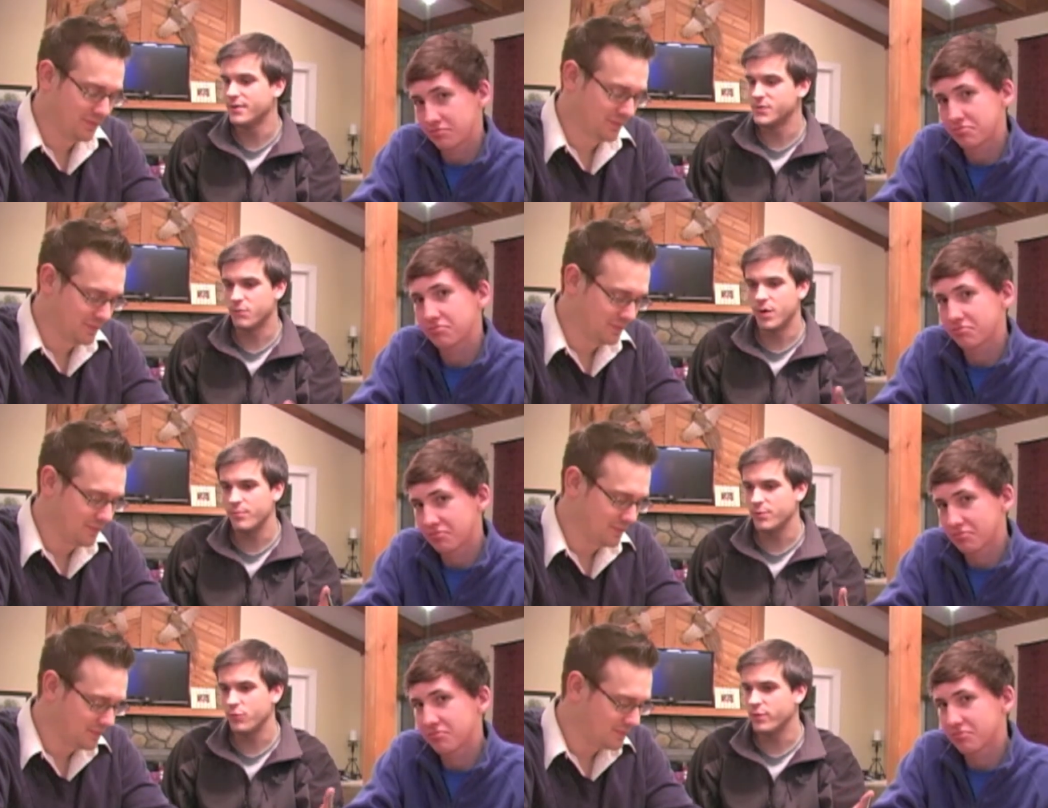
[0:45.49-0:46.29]
Speaker 1: Swamp
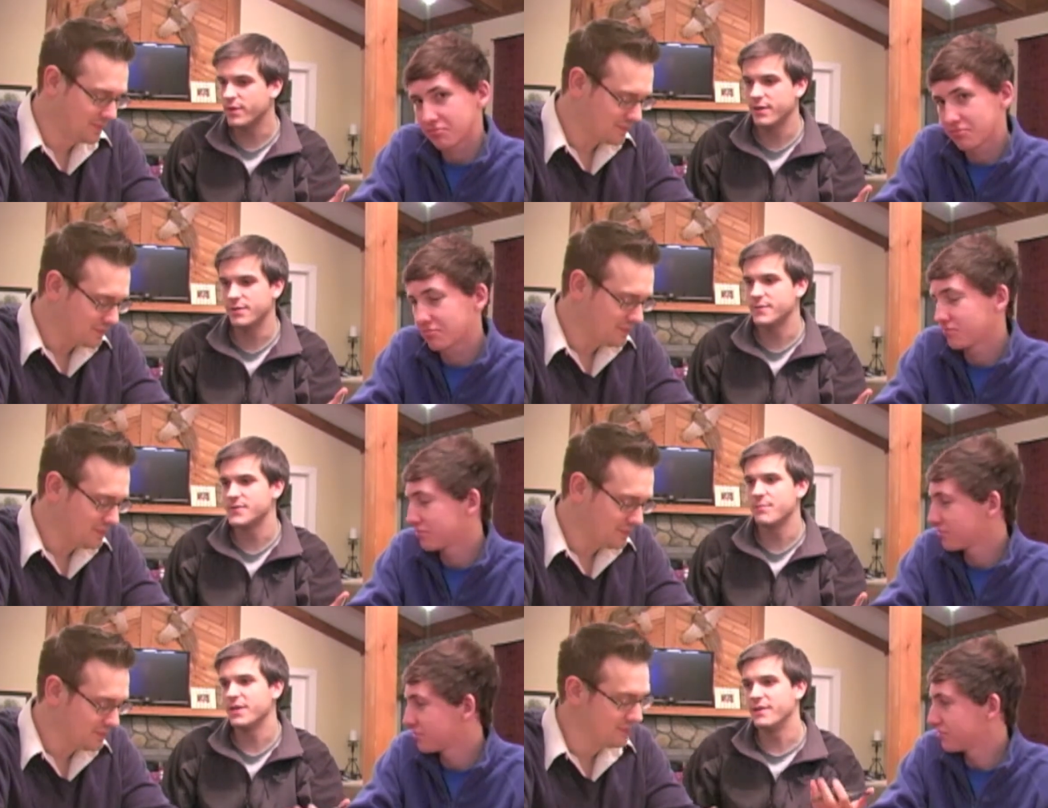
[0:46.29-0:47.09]
People with
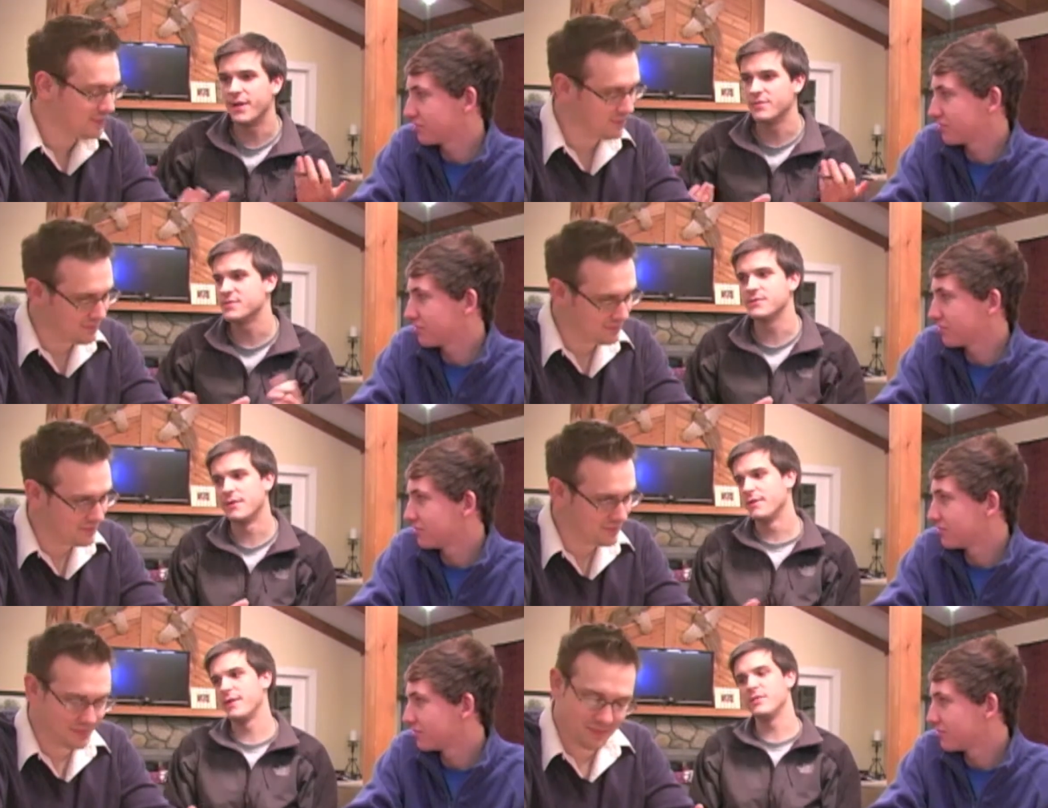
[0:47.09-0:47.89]
Kittens. I mean, that was
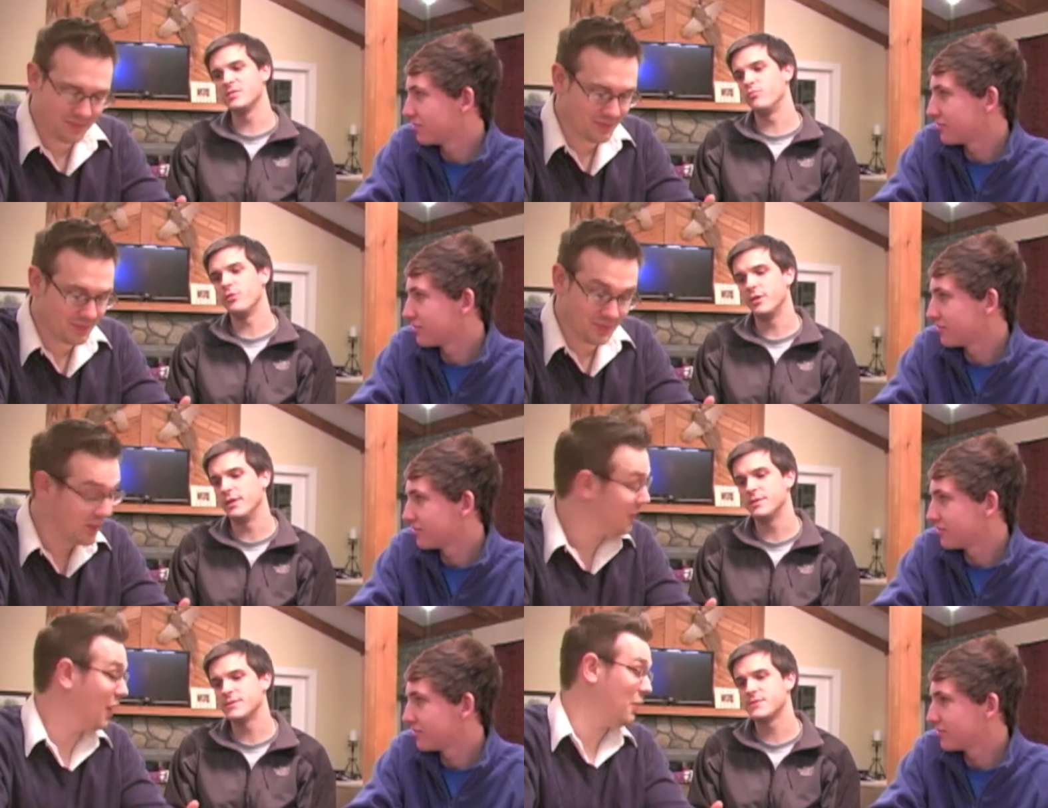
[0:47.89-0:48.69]
that was
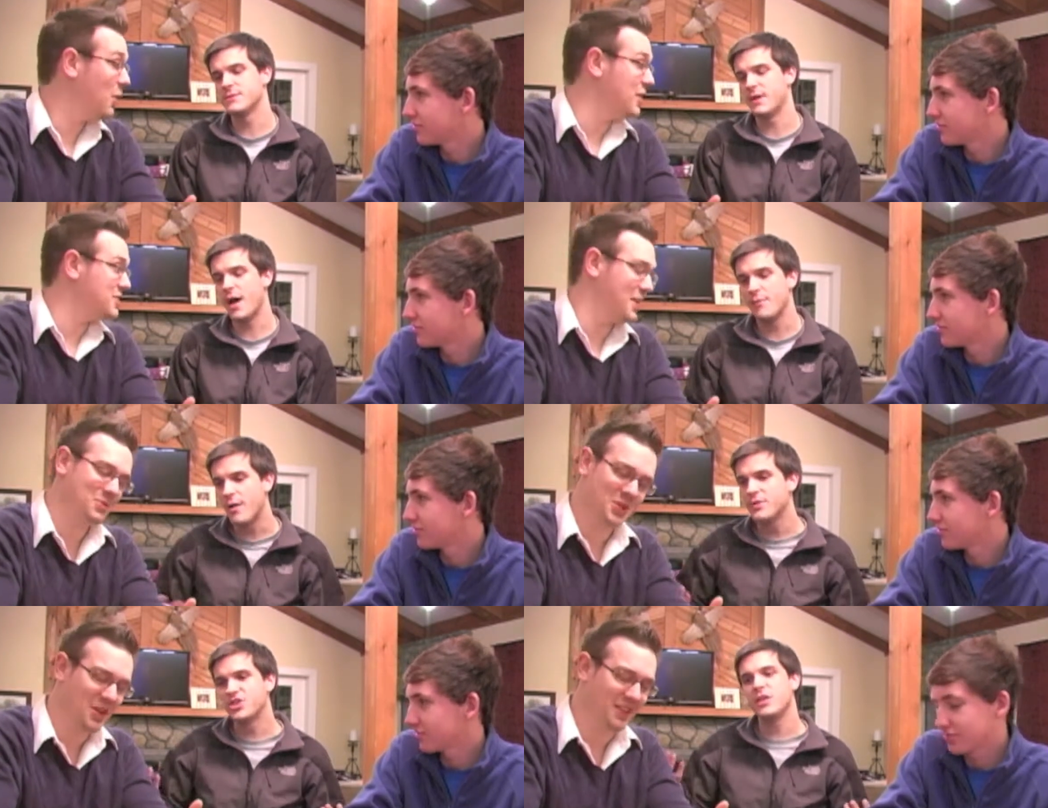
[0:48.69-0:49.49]
brilliant. No, was. That I'm,
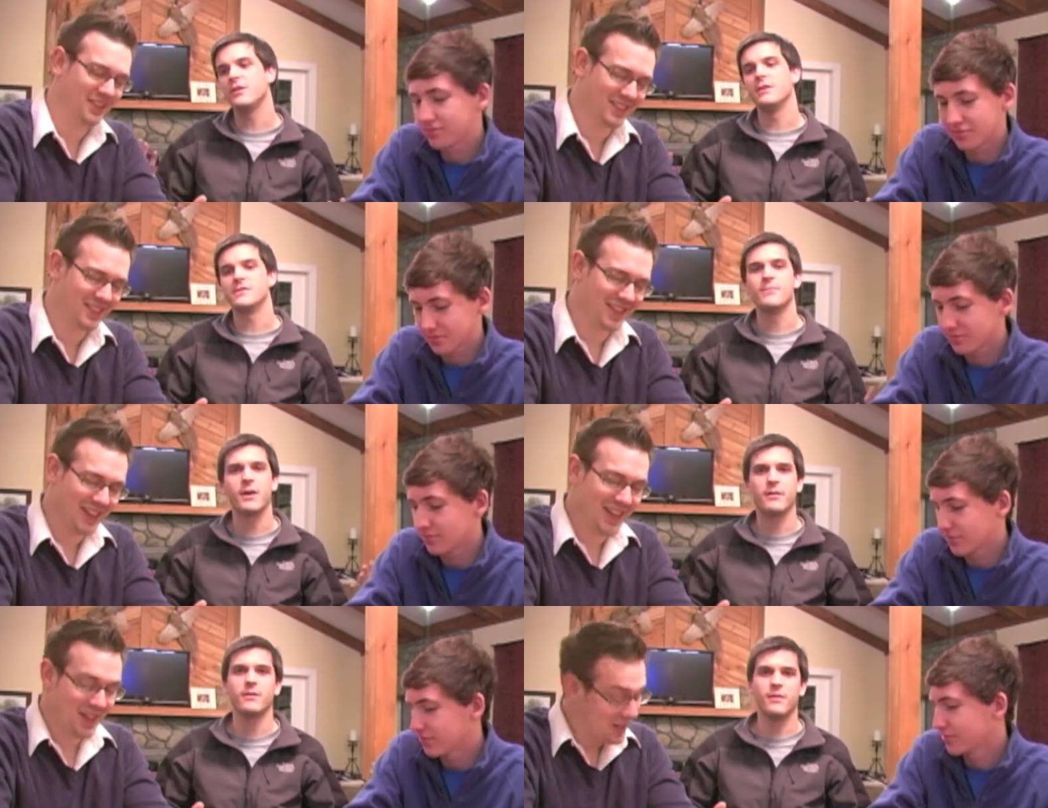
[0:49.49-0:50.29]
was I'm a genius. I'm
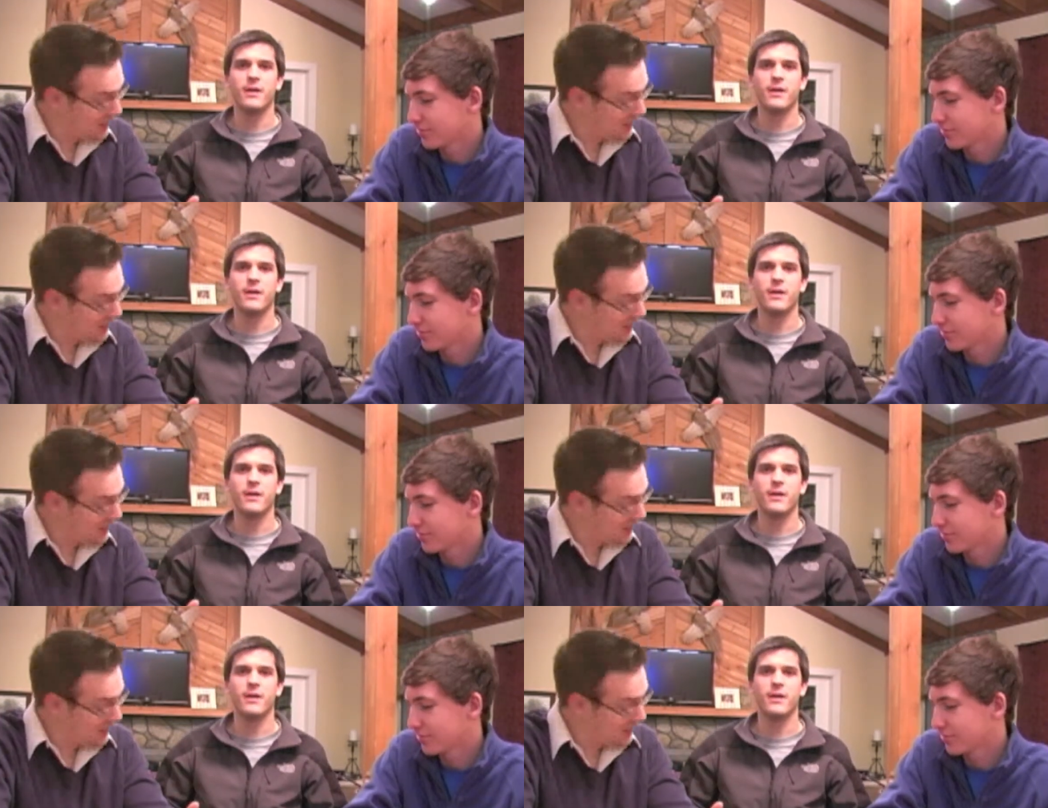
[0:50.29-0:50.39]
not gonna